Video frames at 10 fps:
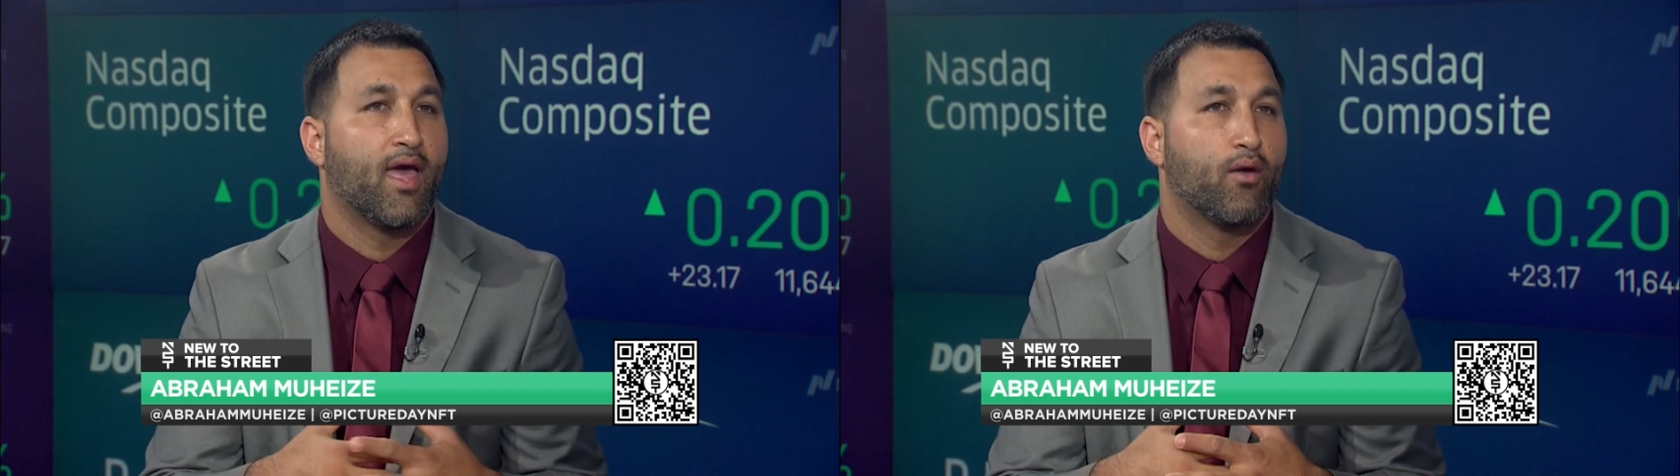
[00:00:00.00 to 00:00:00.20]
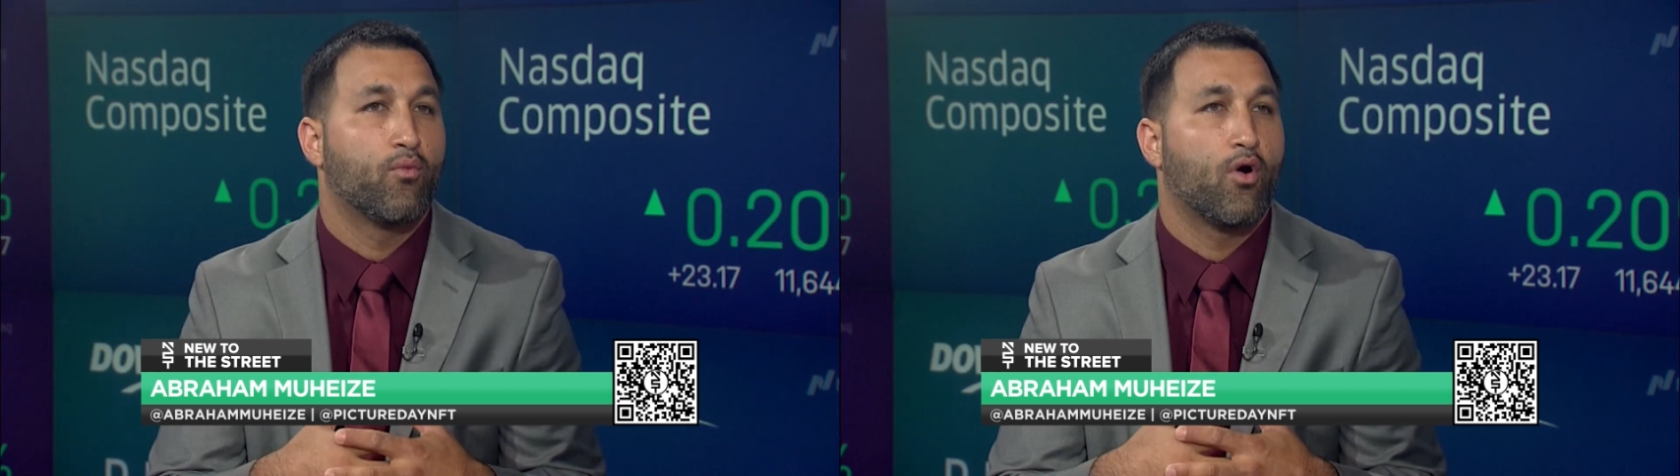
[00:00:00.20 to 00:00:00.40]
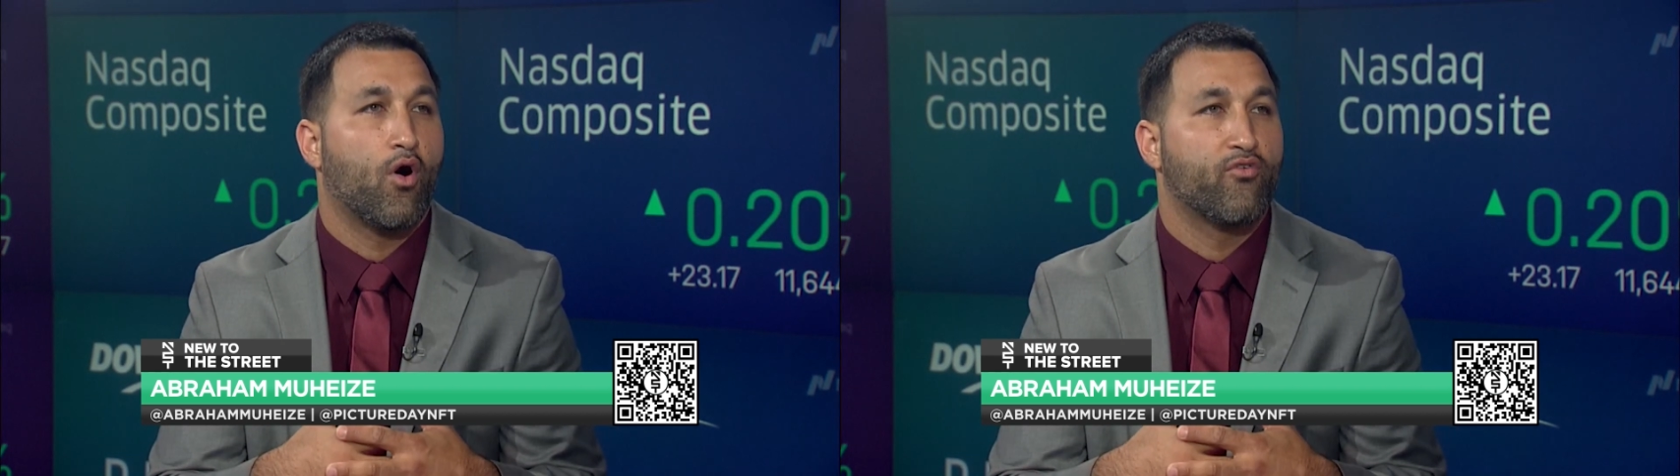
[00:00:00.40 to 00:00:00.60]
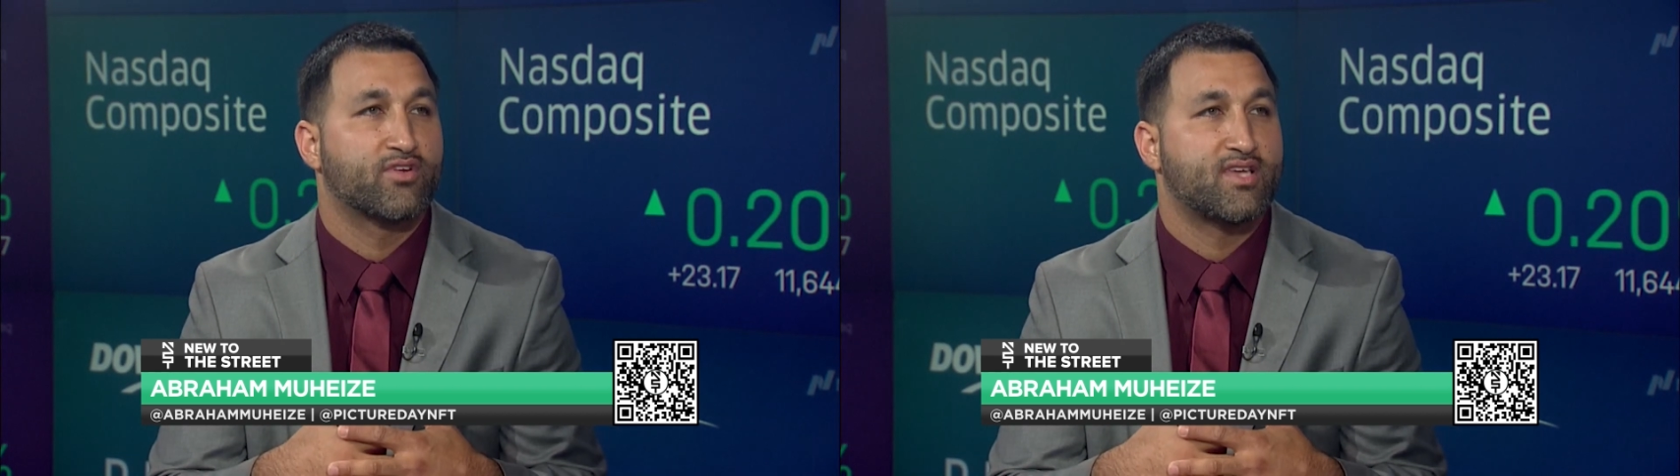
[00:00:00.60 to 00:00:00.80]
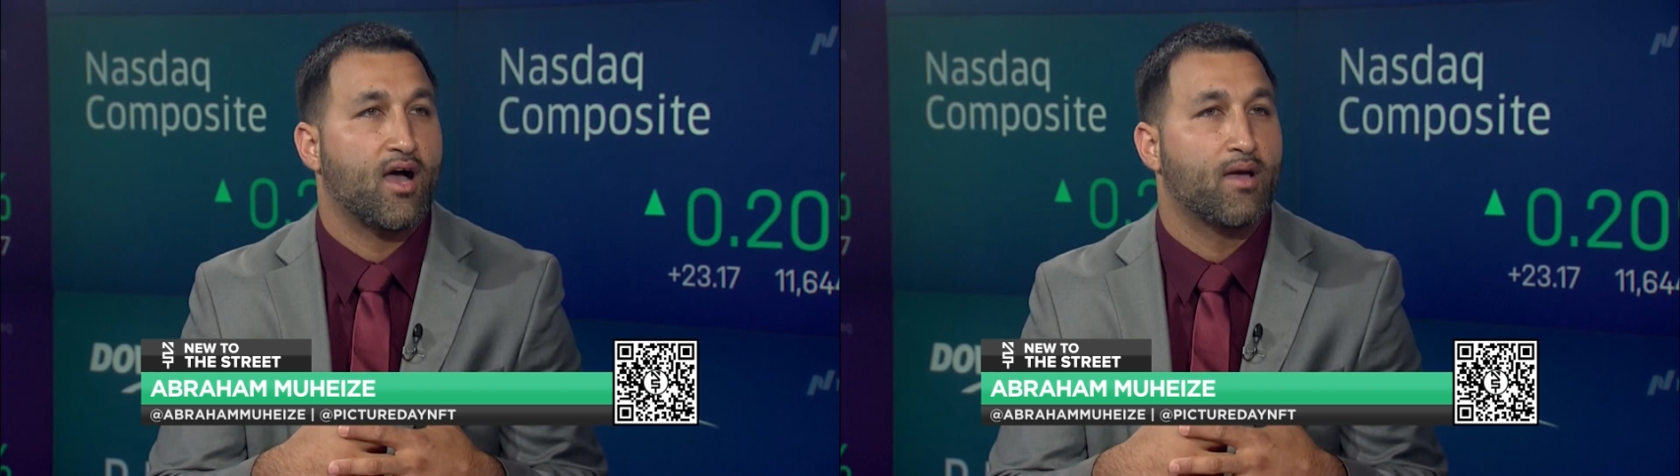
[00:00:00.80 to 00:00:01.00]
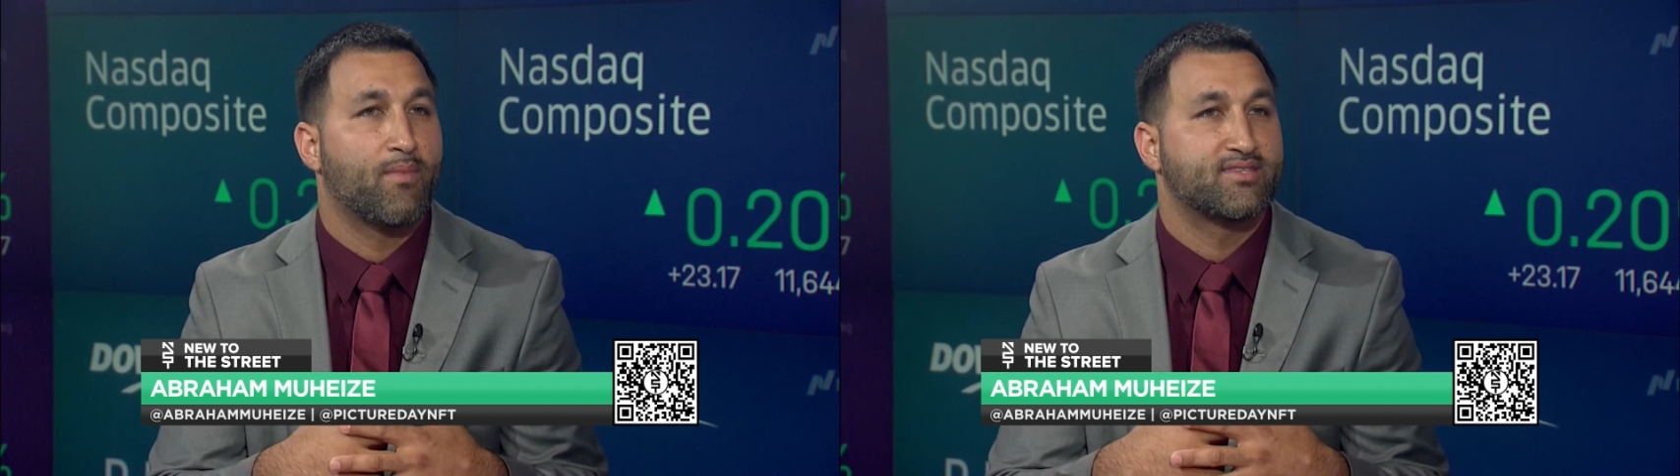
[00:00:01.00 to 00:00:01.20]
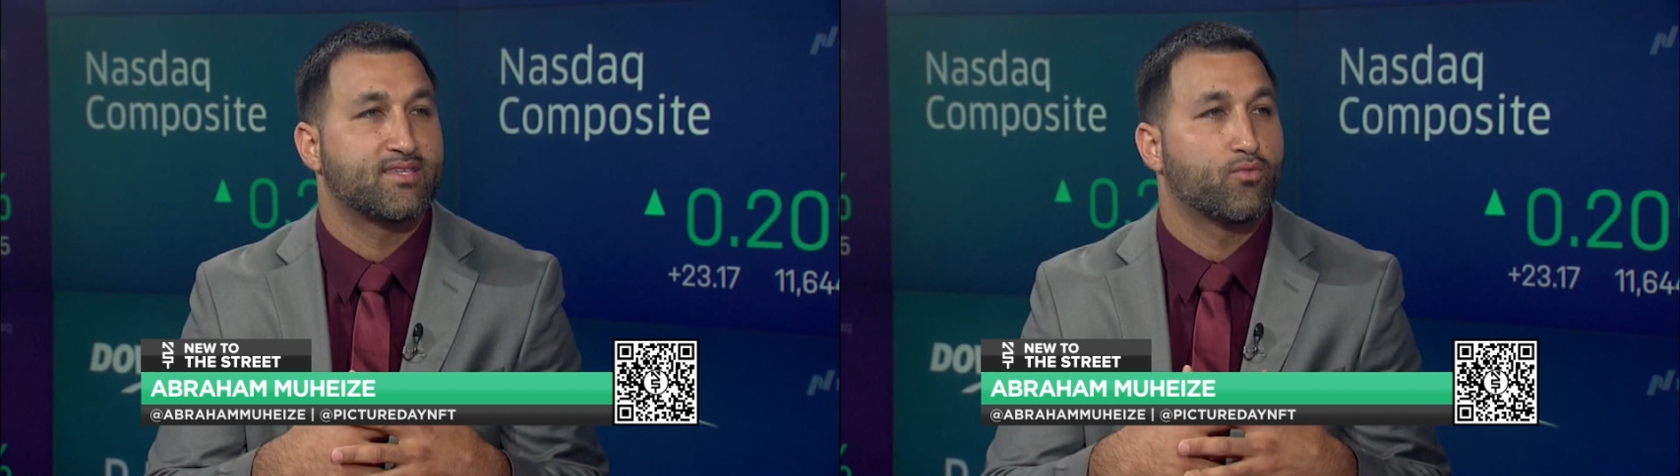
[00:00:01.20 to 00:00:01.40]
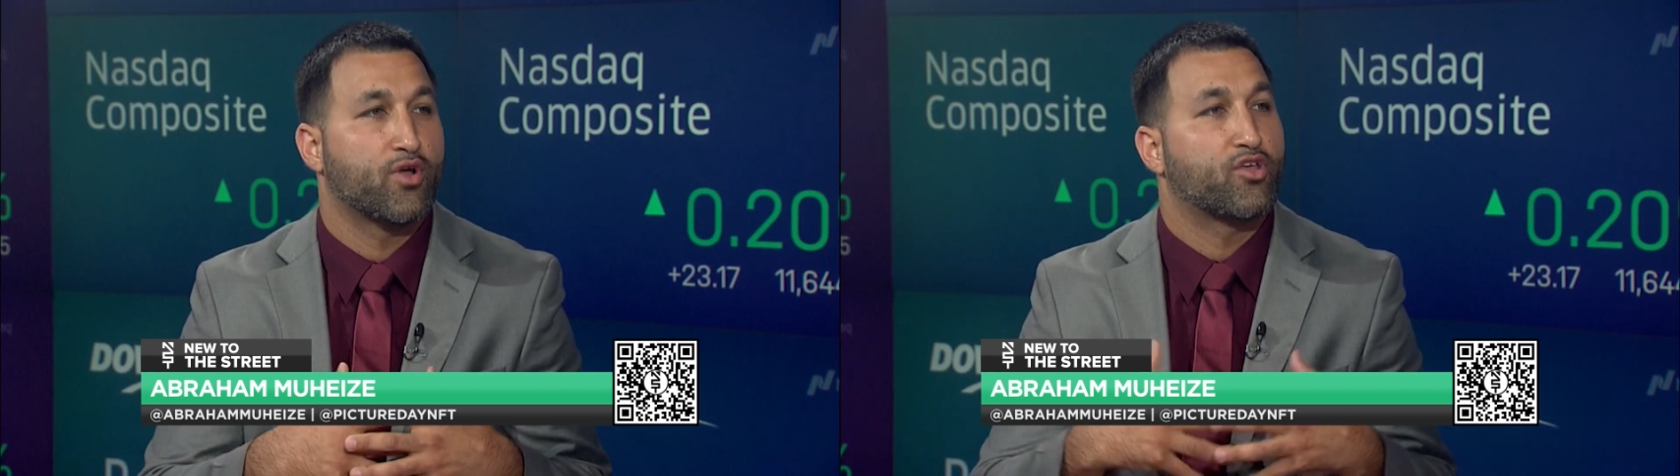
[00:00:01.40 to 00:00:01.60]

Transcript: And over time, I seen where